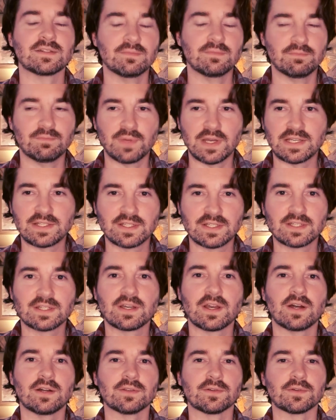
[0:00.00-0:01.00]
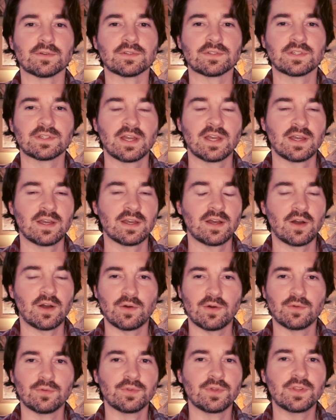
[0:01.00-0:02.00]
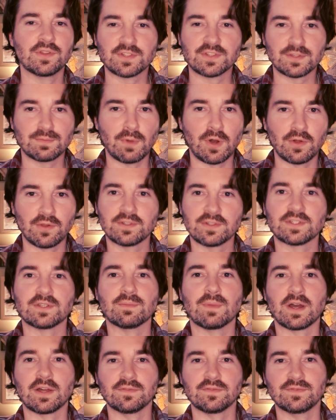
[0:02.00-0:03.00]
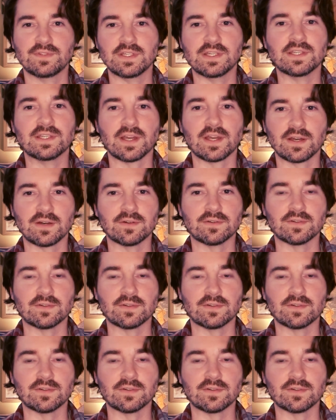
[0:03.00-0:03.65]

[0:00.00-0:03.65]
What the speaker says: Basic colors, only the smallest amount of detail